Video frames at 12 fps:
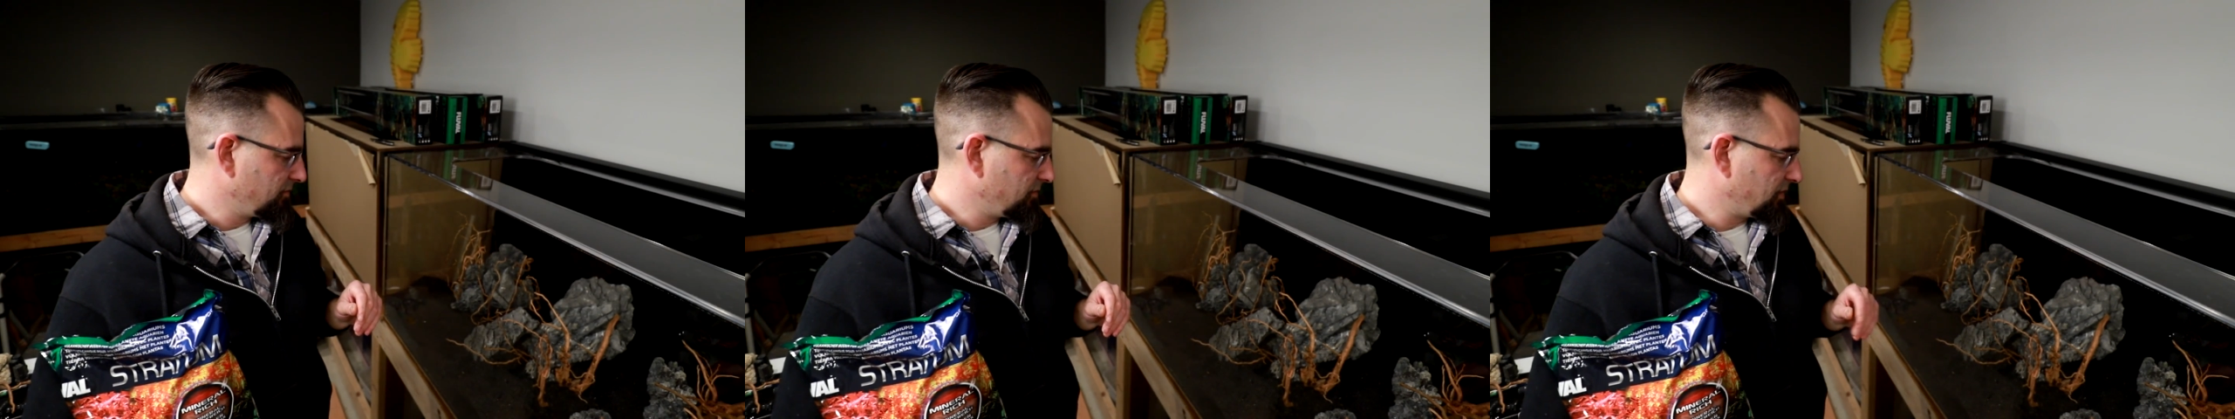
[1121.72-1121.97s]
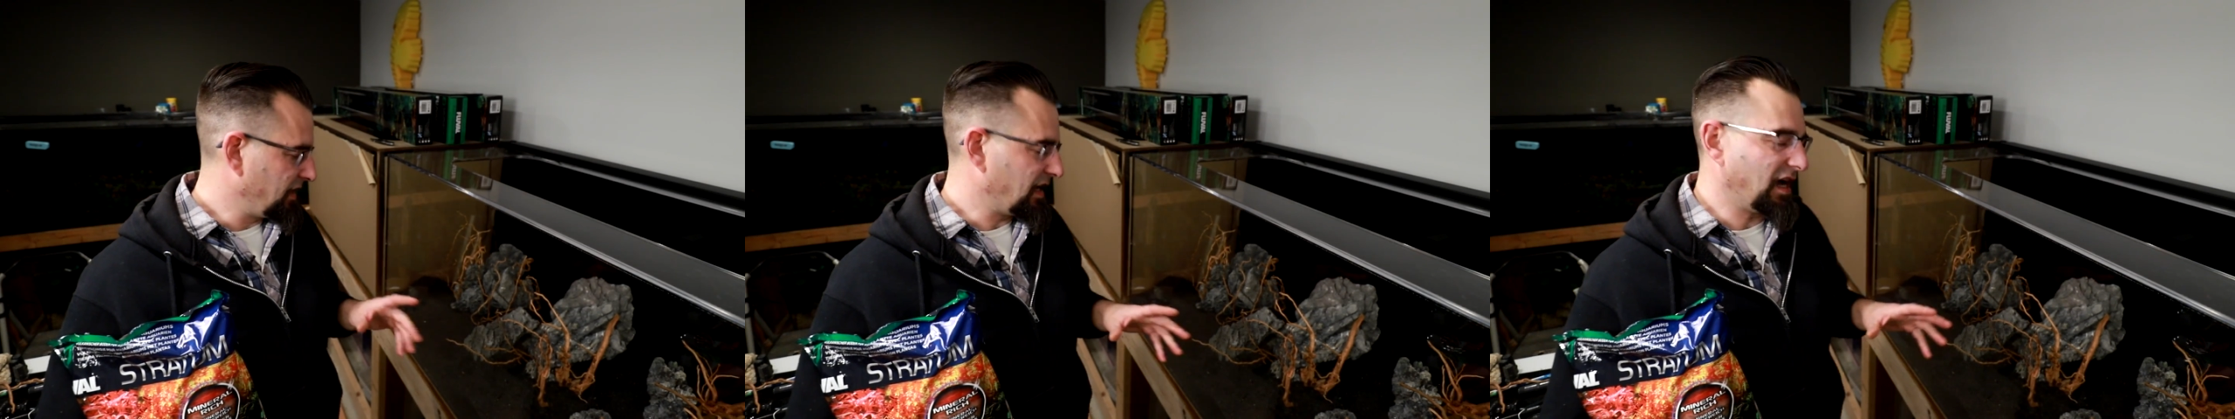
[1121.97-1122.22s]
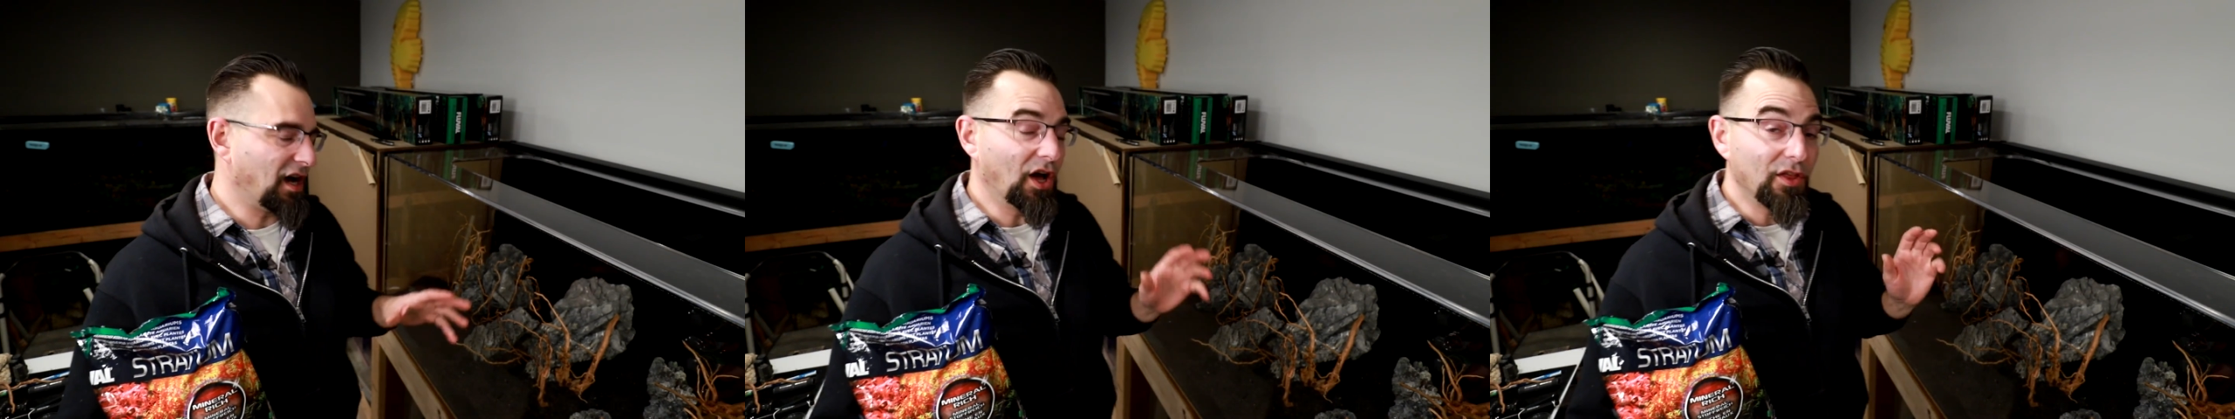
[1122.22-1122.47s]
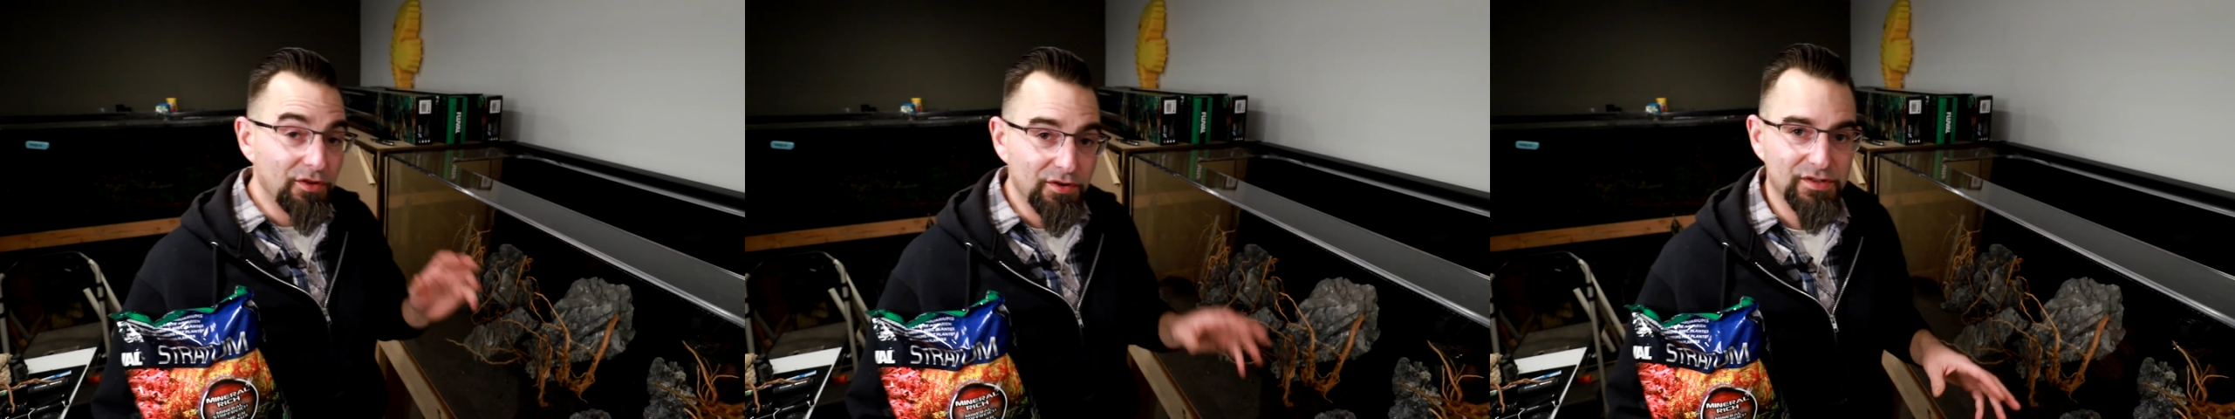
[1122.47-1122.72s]
the
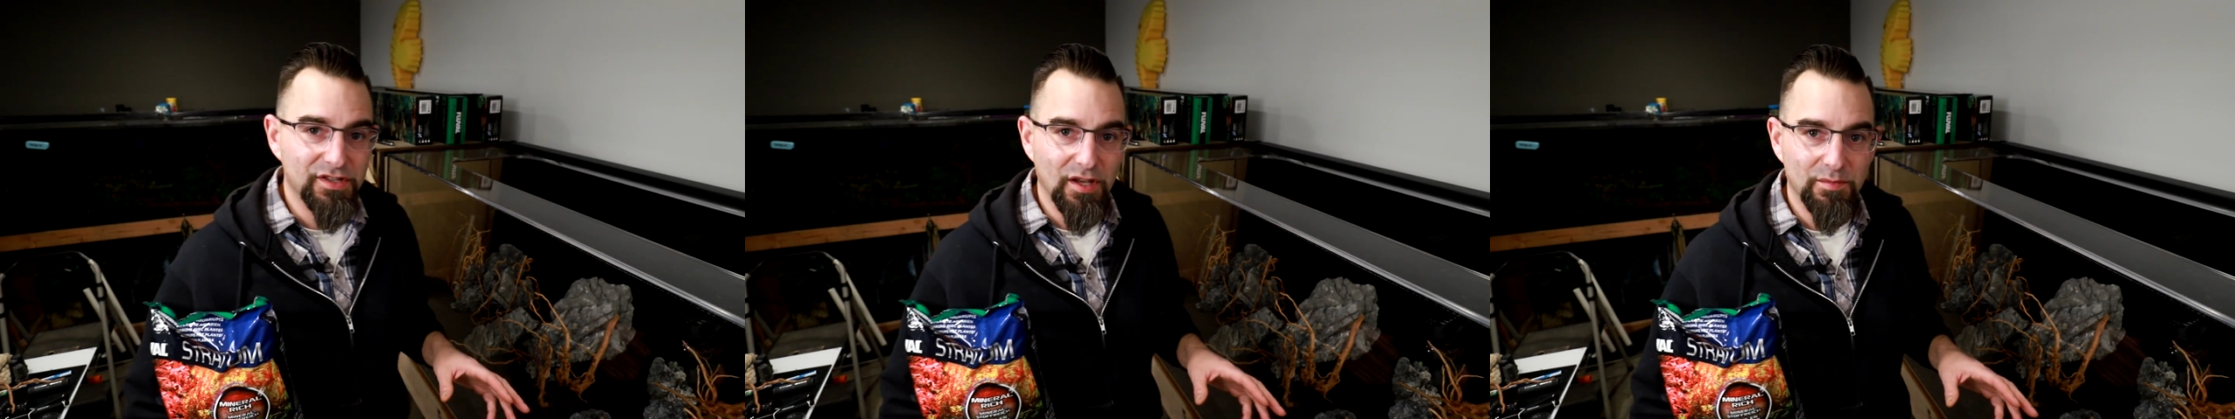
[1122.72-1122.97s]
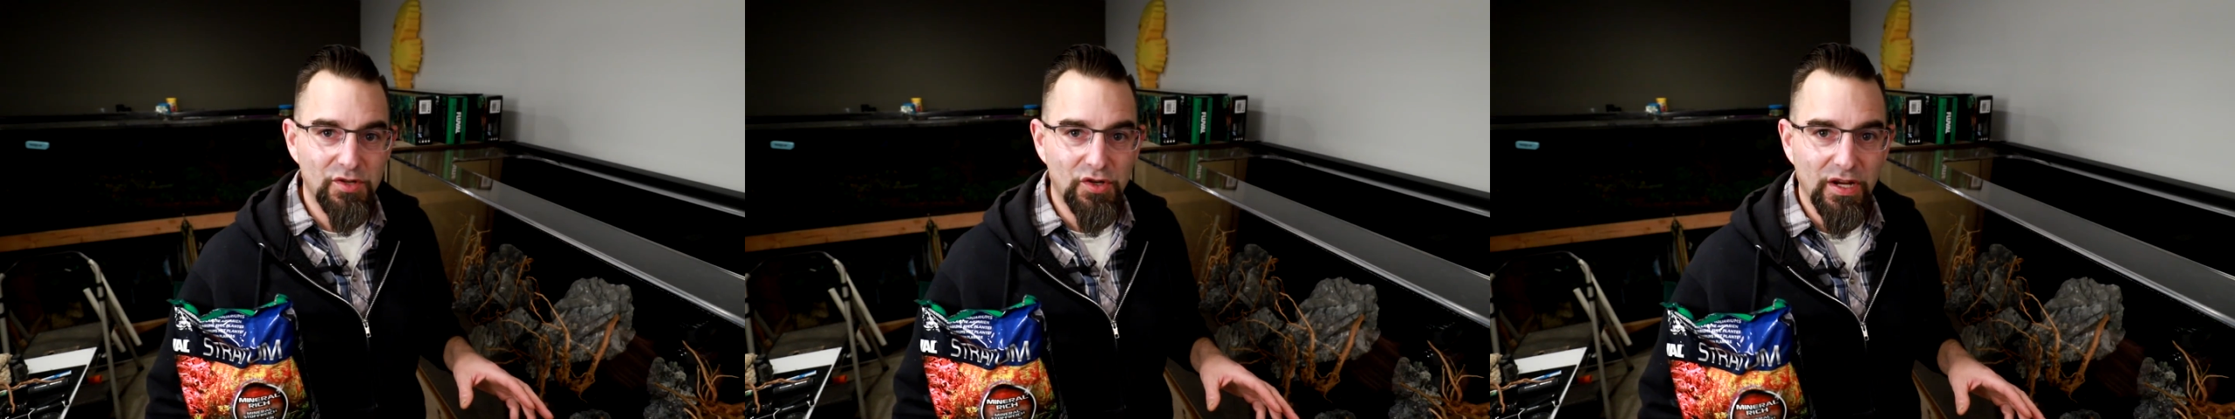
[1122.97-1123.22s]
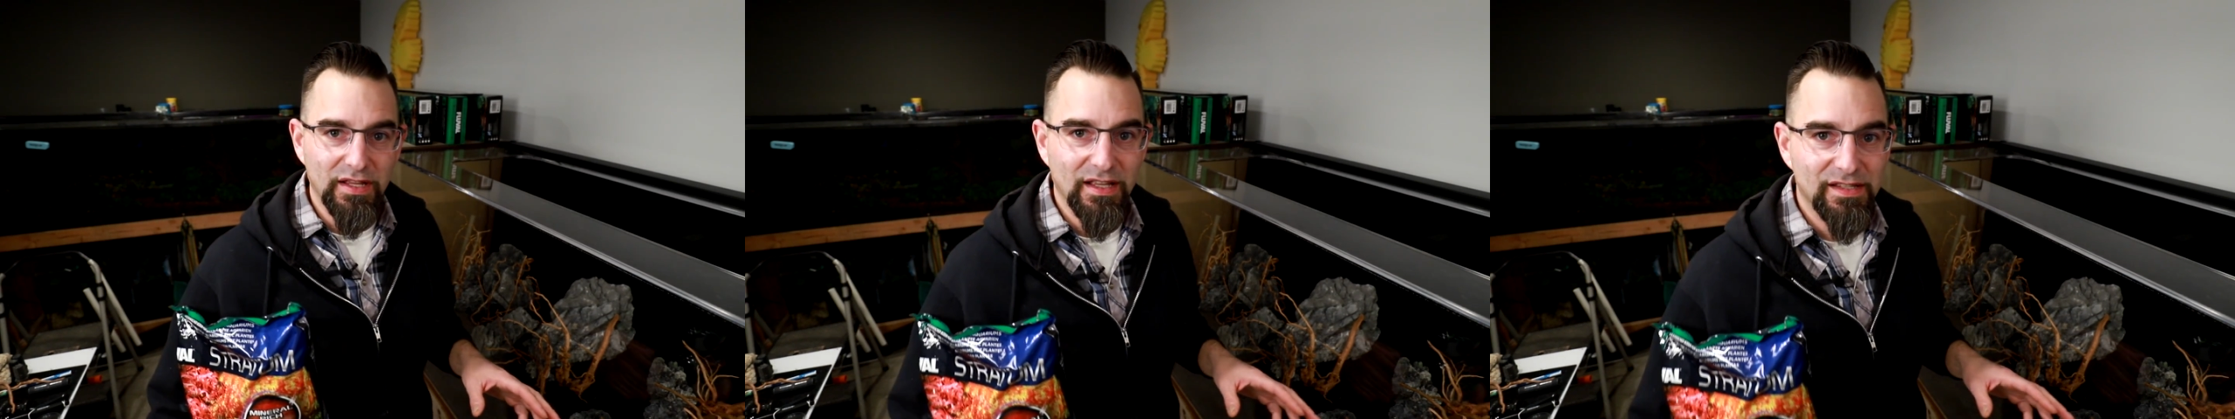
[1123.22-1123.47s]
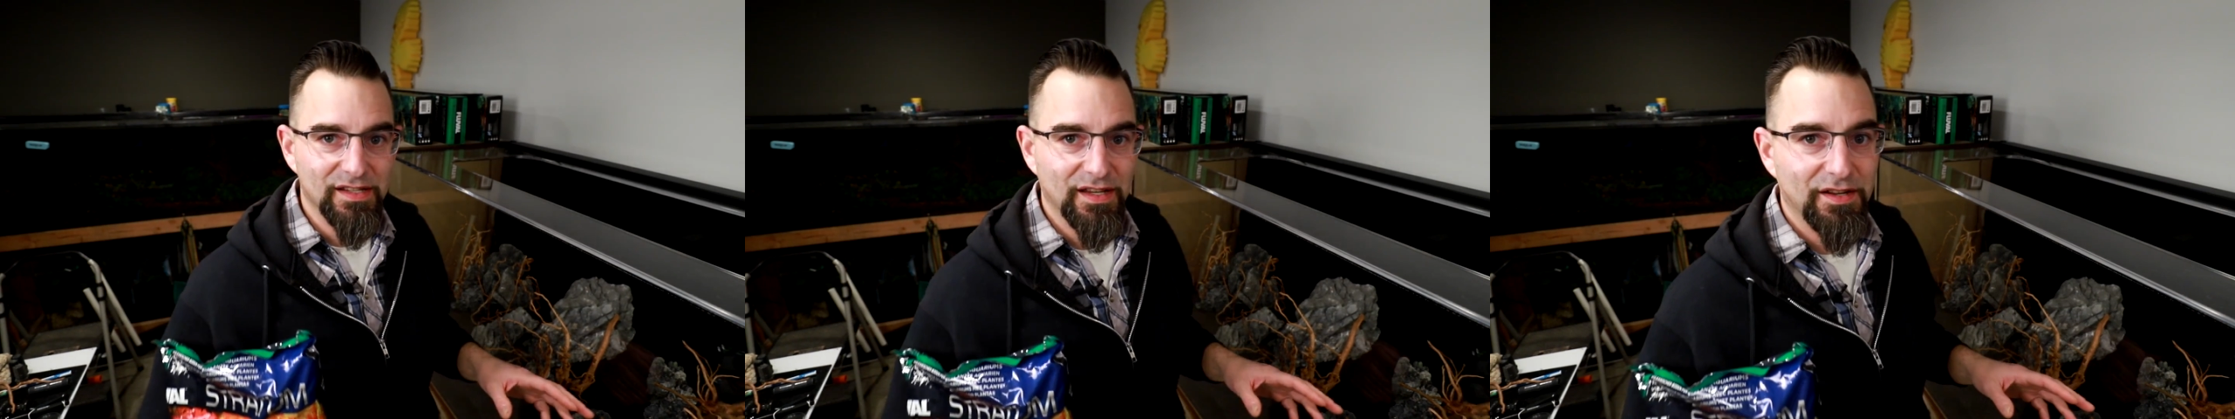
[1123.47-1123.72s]
other substrate
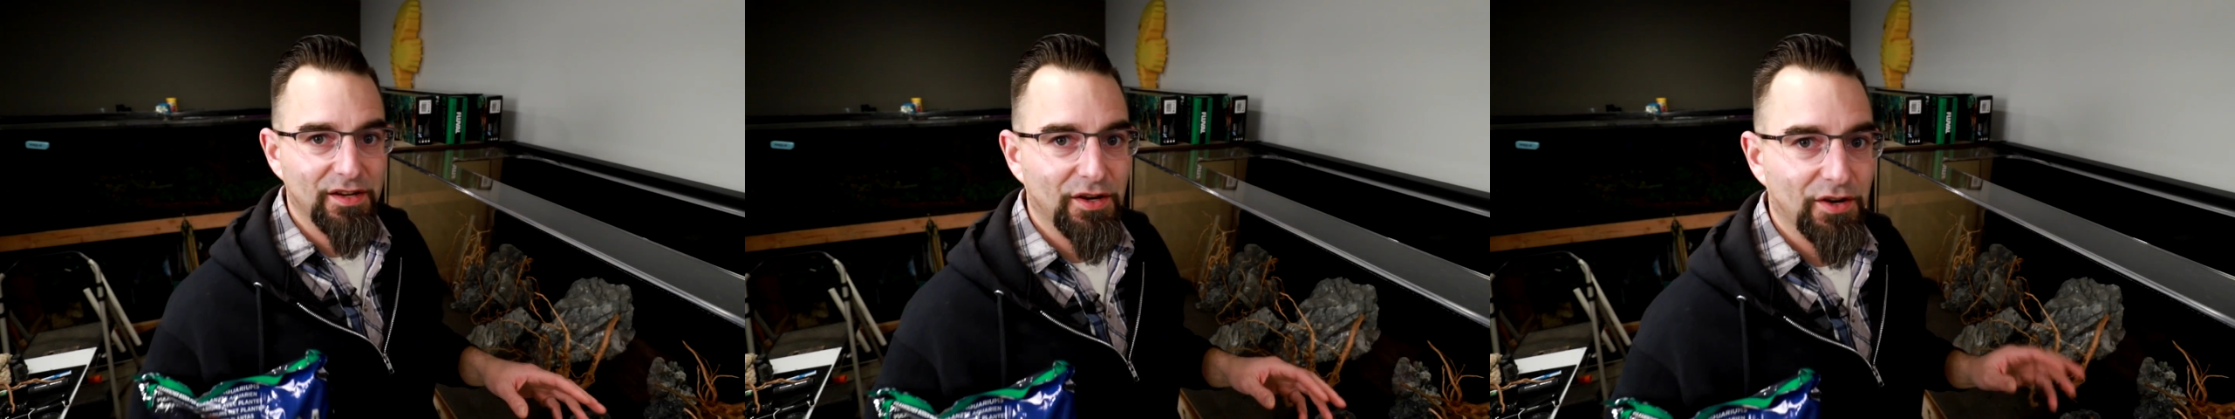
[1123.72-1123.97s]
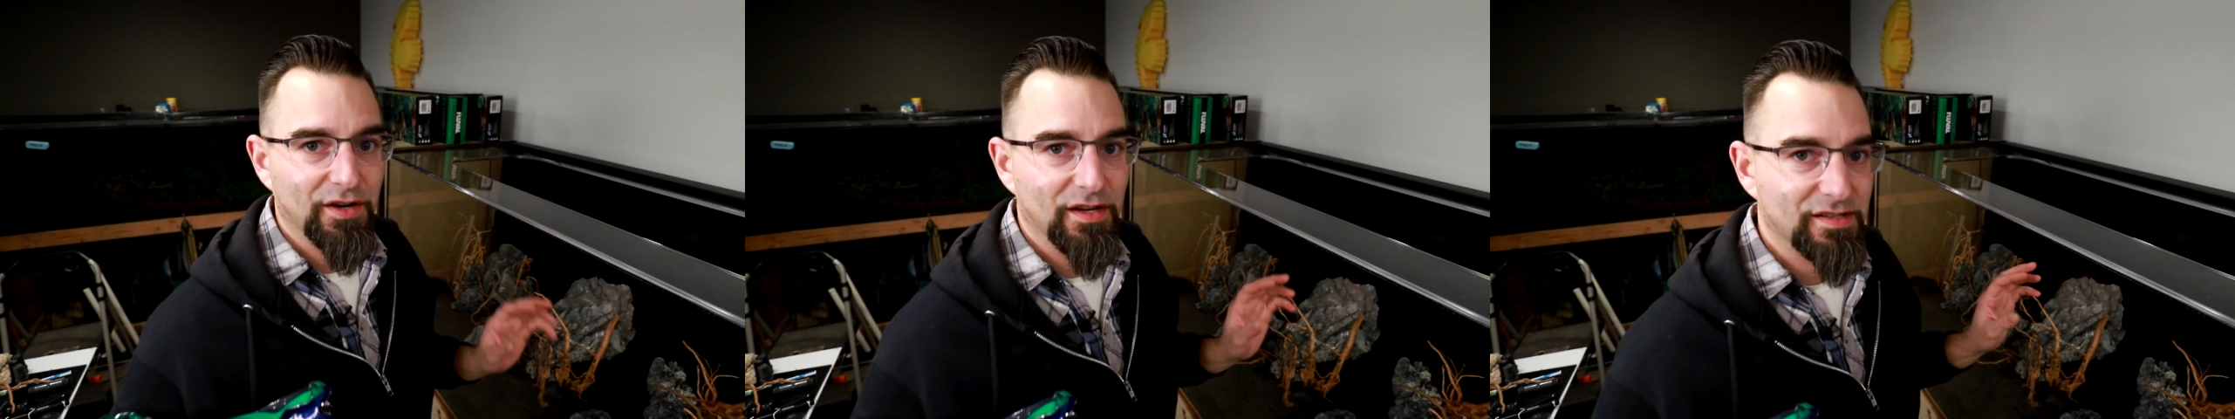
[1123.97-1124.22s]
that's in here